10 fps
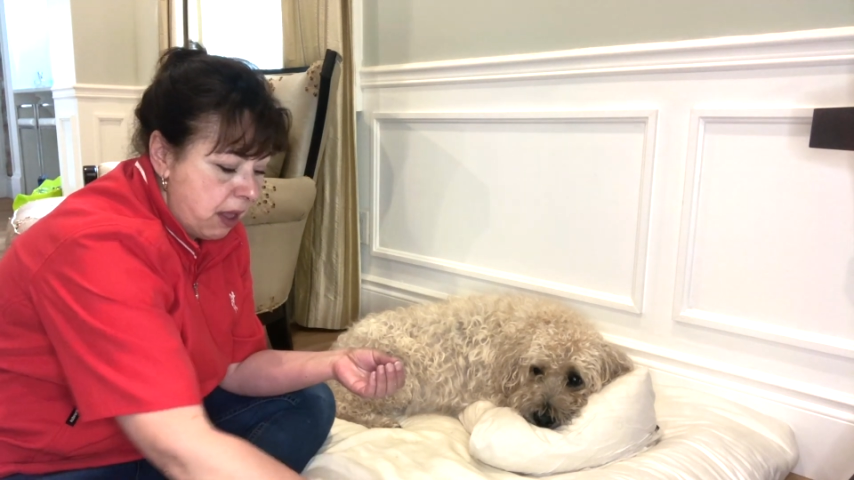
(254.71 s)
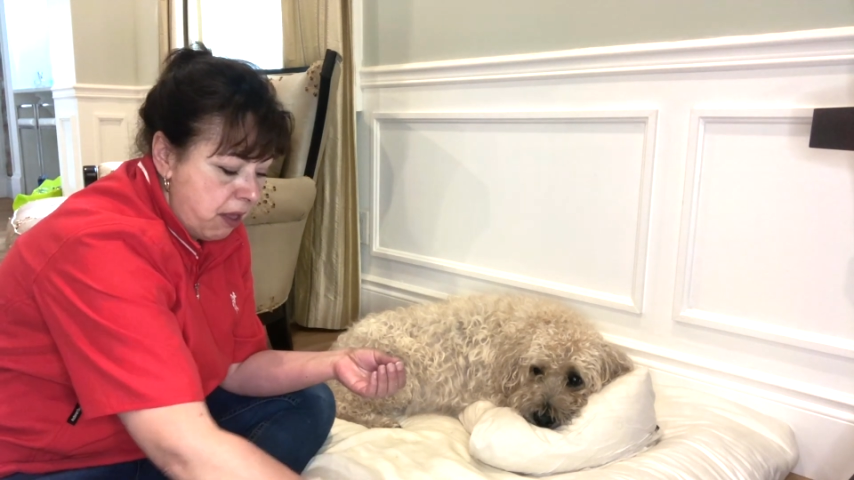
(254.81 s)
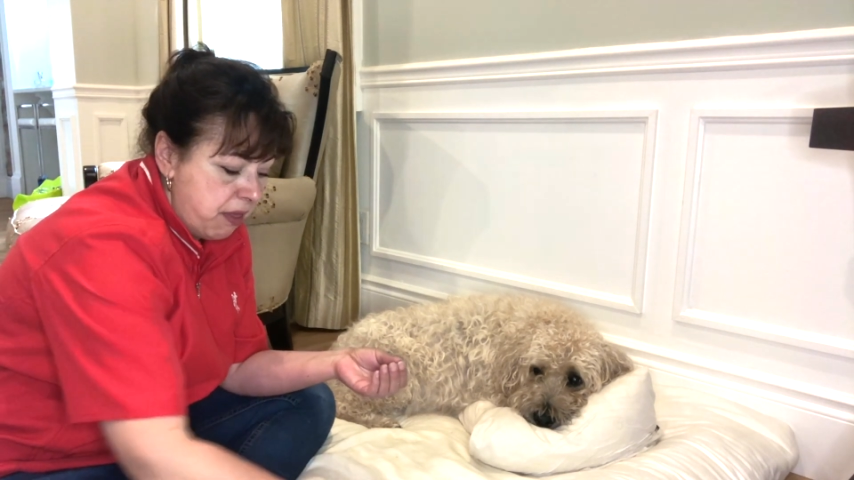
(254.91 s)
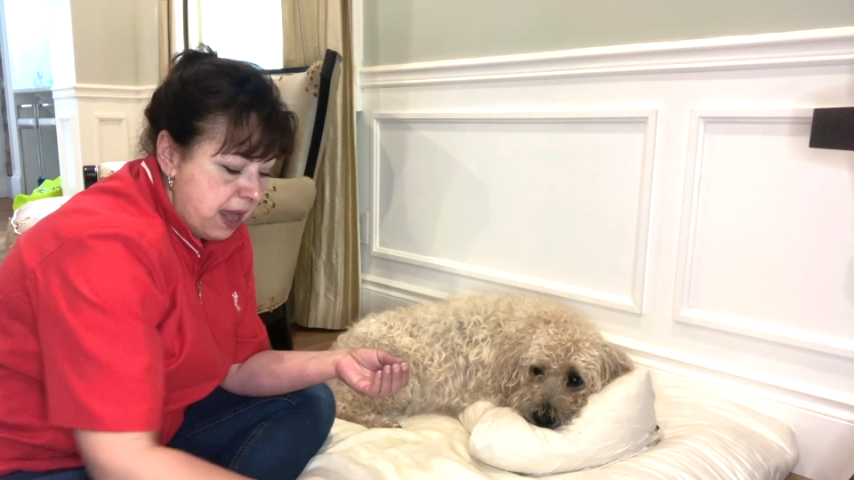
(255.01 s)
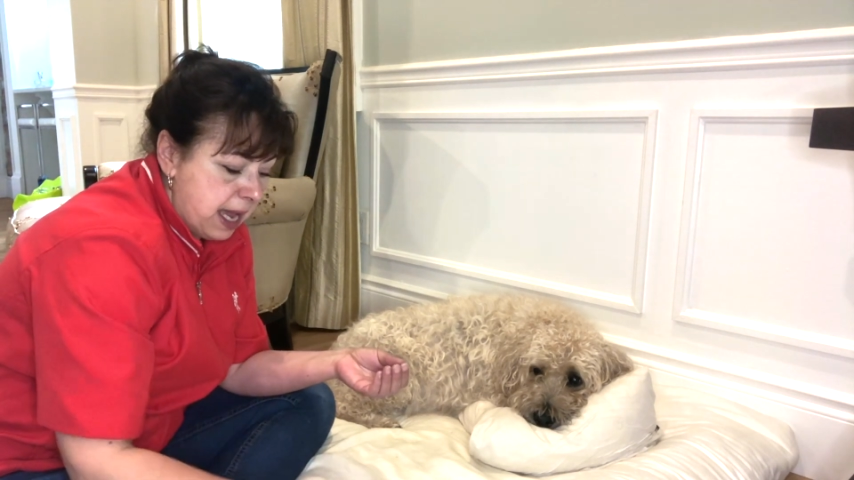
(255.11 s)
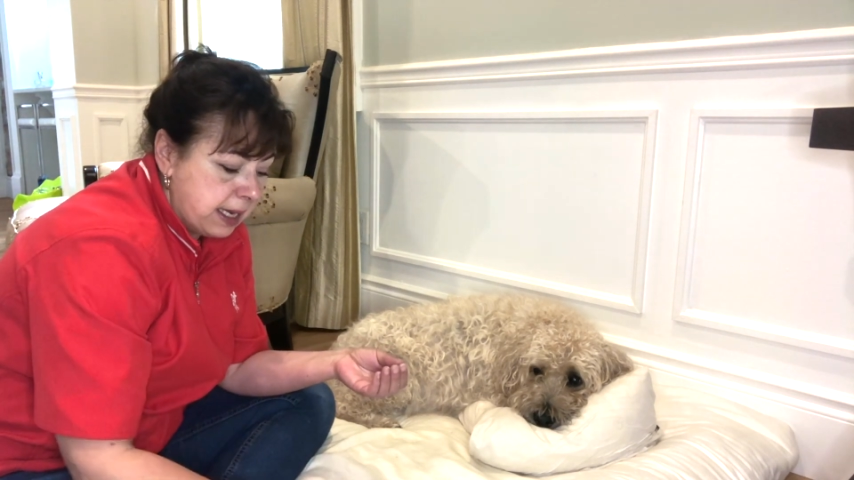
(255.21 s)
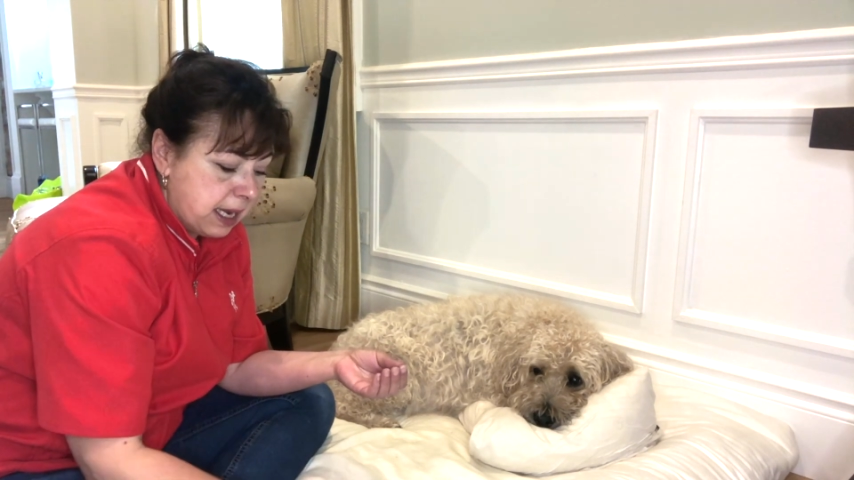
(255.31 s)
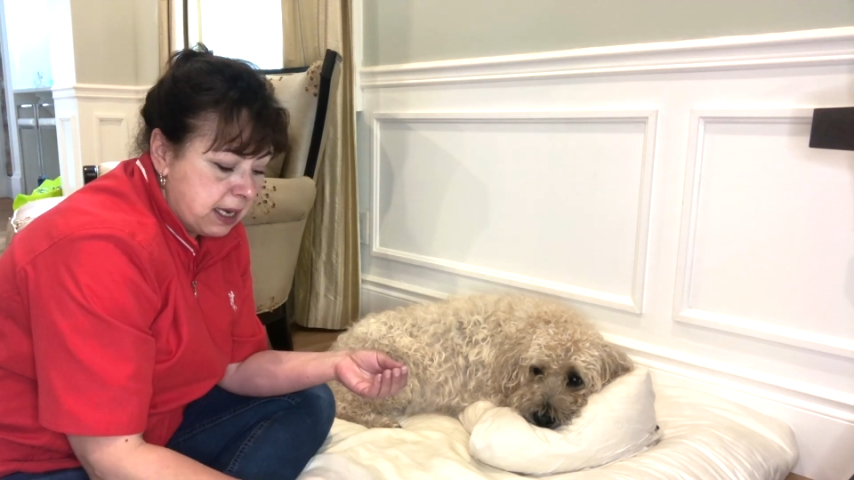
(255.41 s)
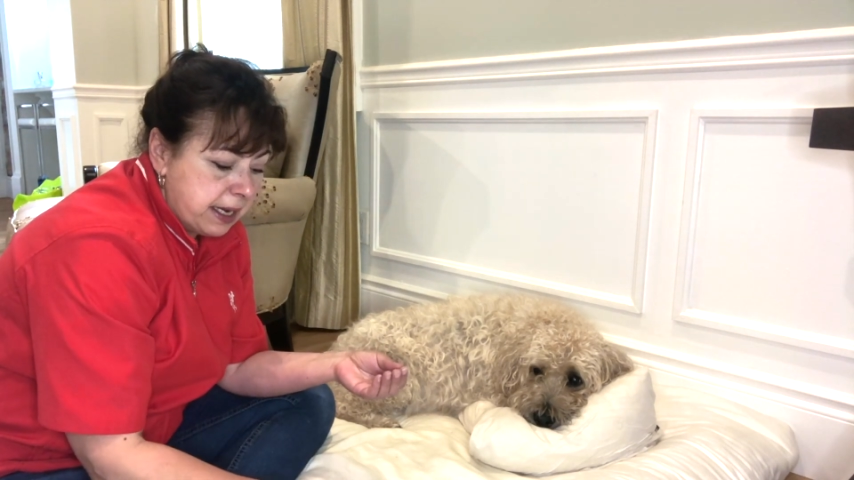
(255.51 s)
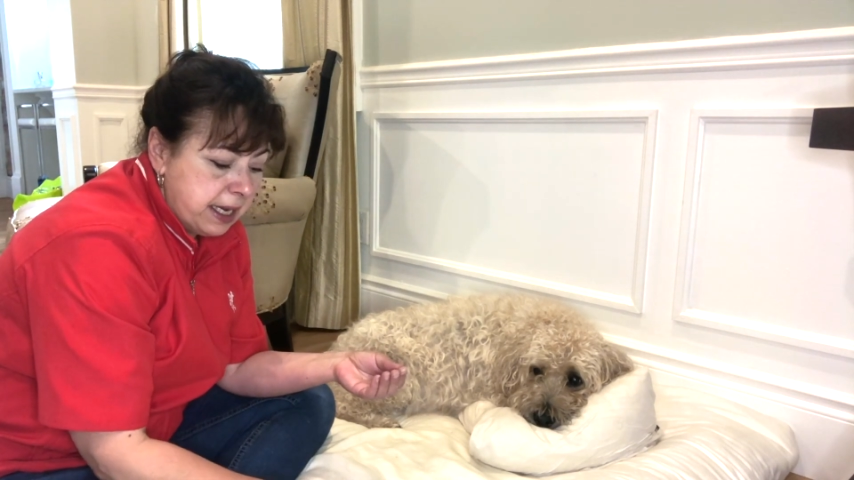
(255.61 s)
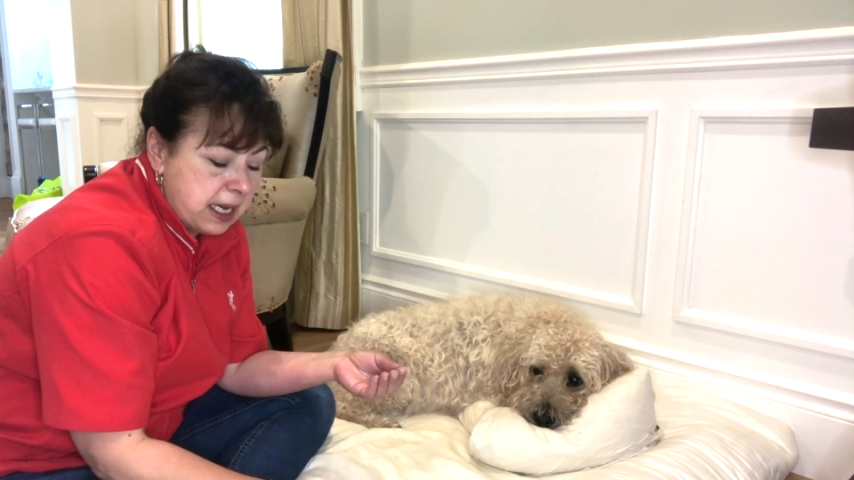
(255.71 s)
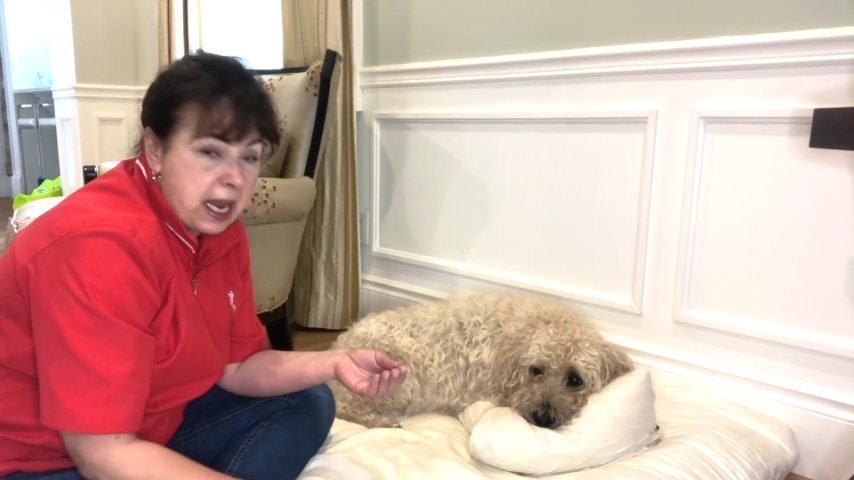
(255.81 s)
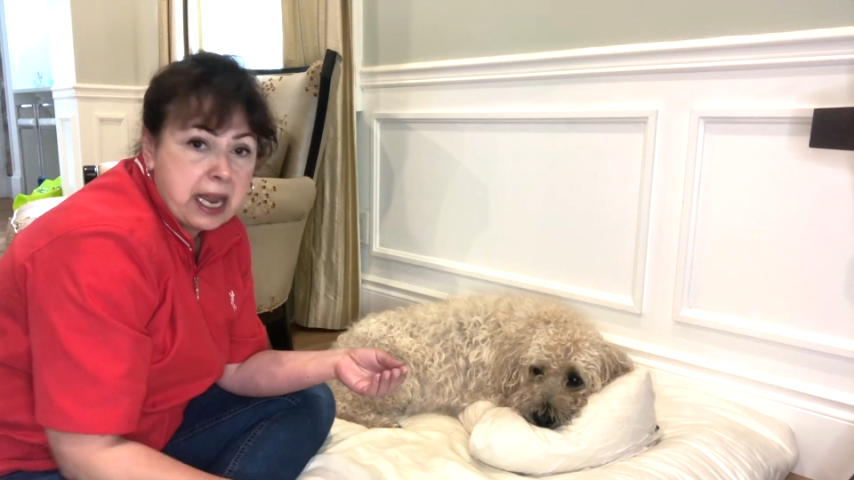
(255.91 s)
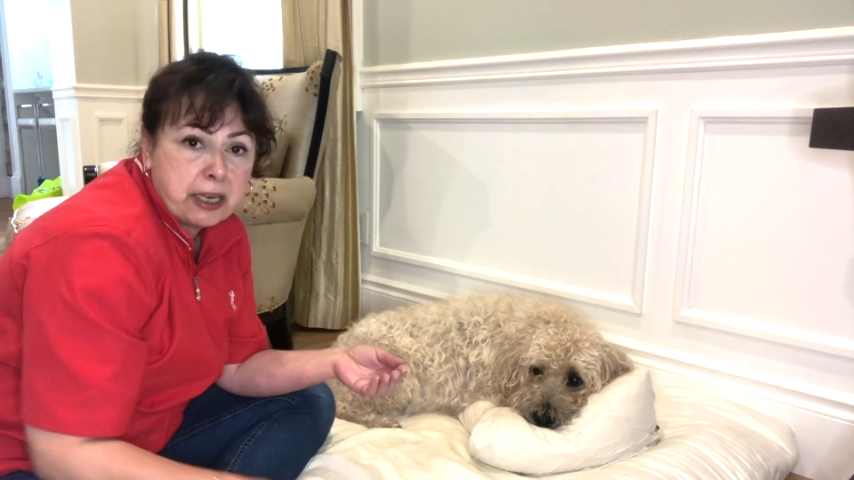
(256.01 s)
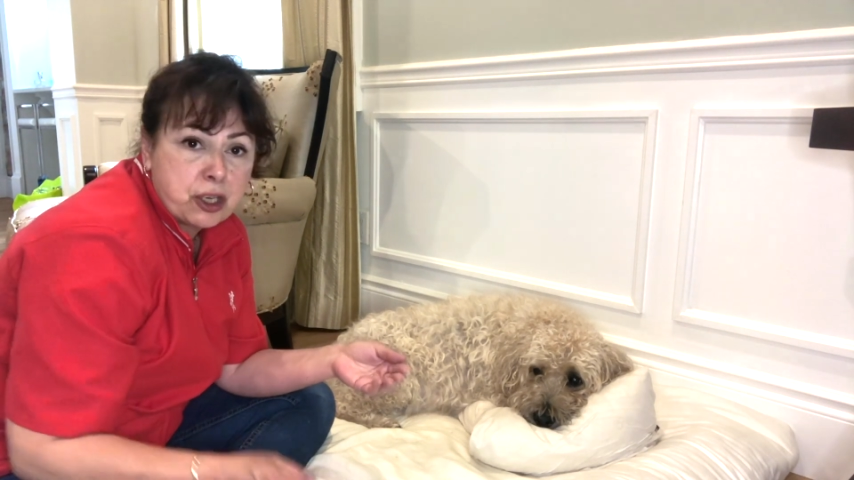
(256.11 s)
that I can
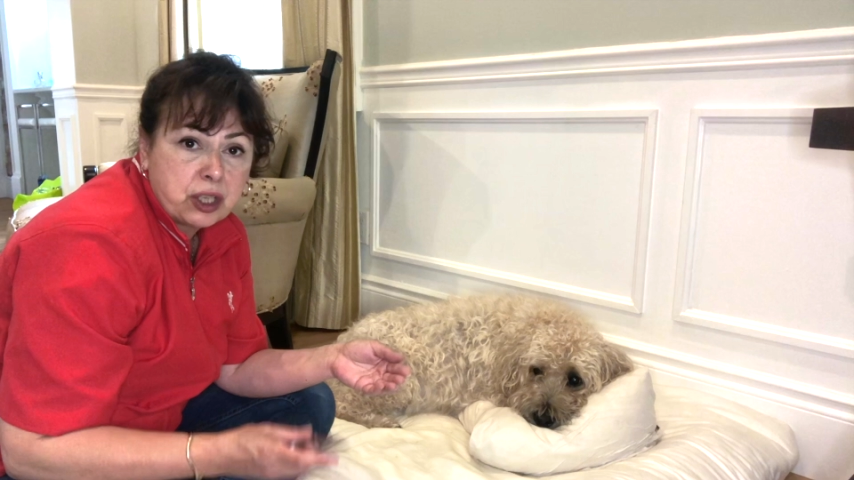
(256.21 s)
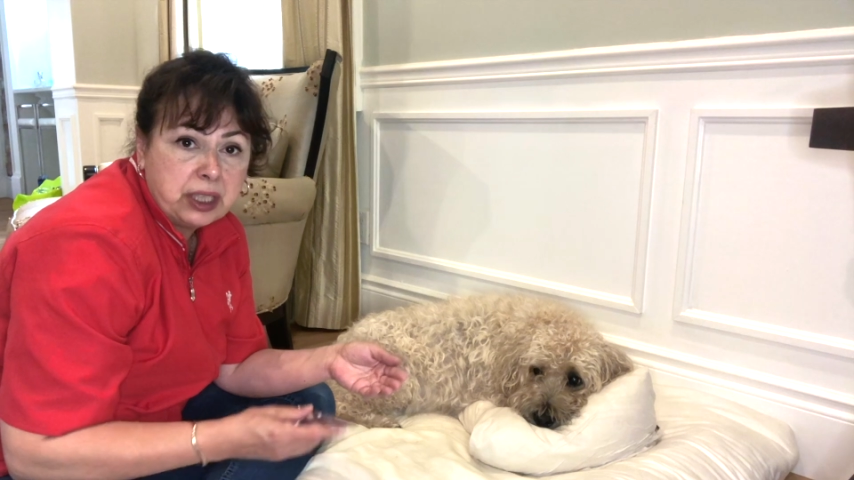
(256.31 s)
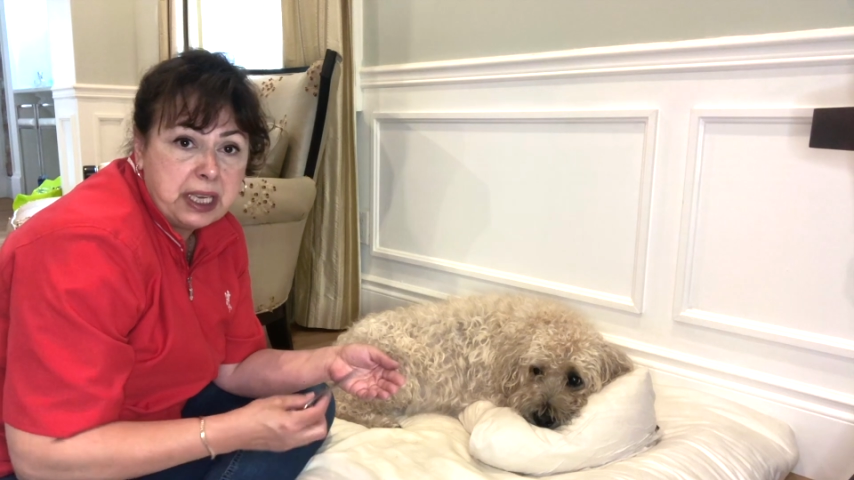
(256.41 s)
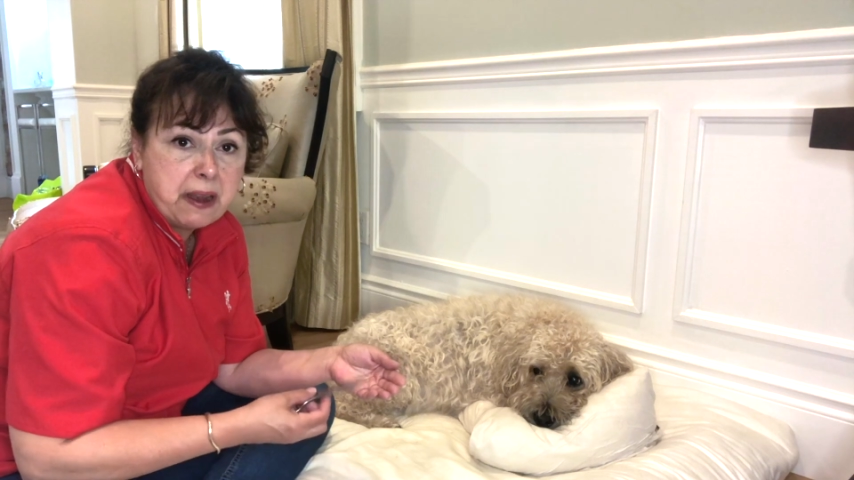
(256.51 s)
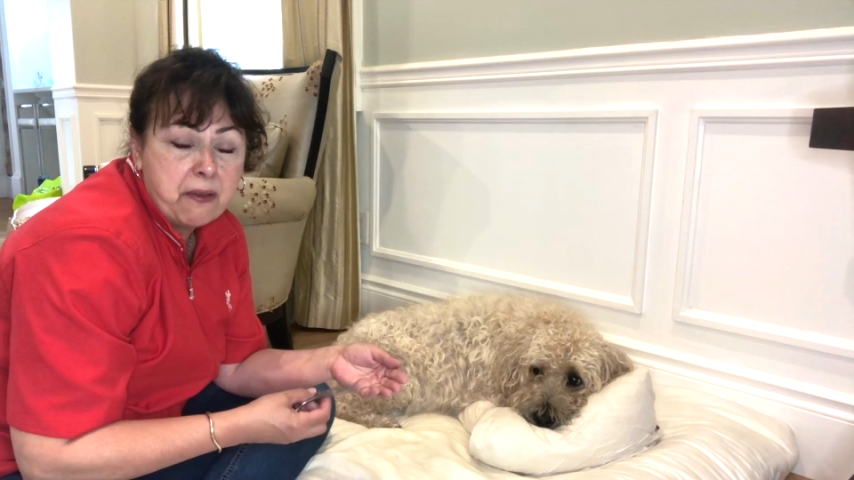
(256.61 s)
actually